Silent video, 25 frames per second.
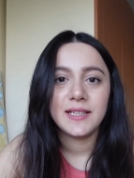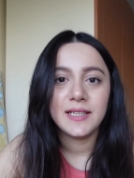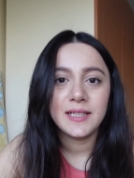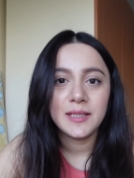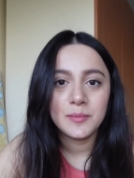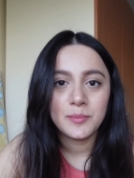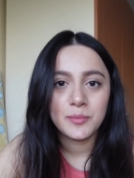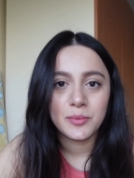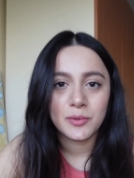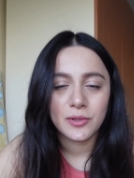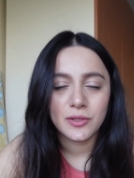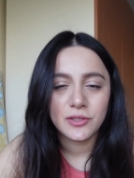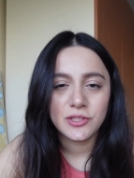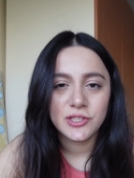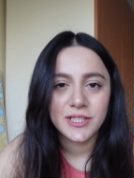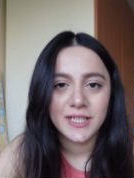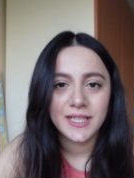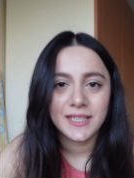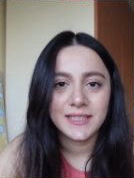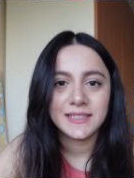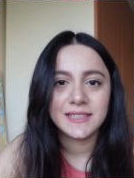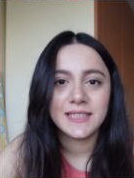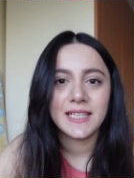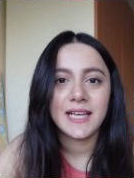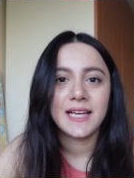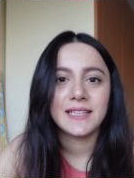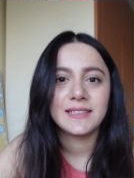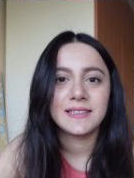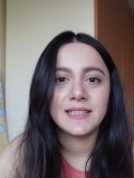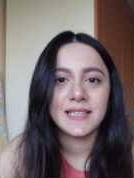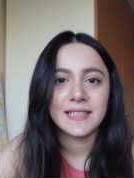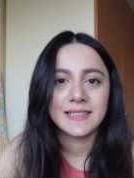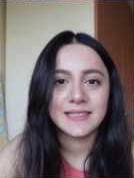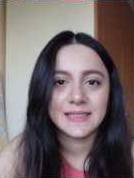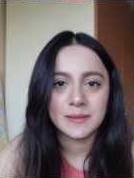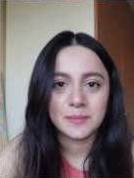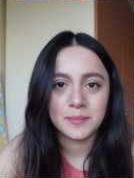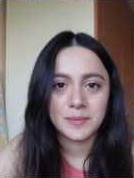In projects and
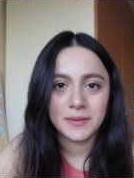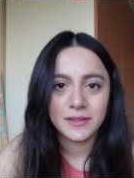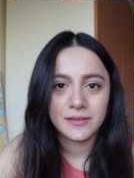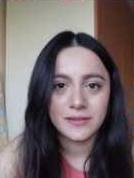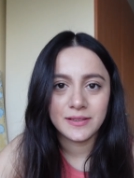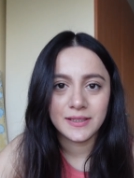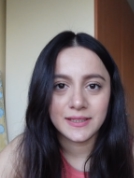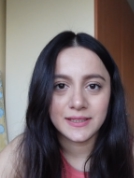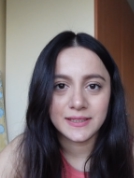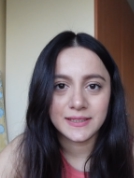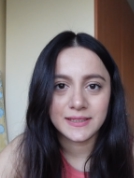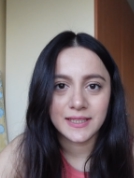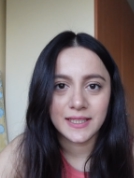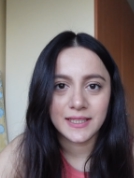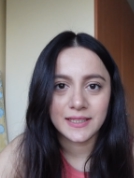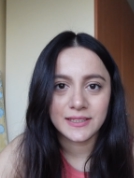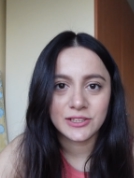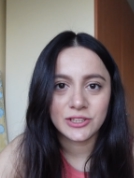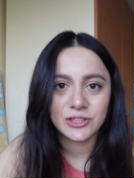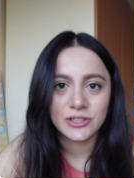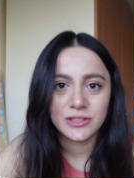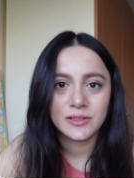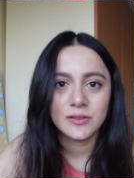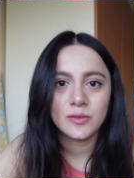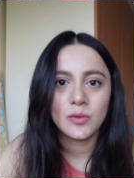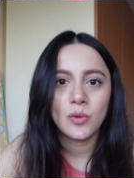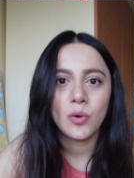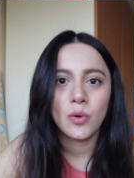experience section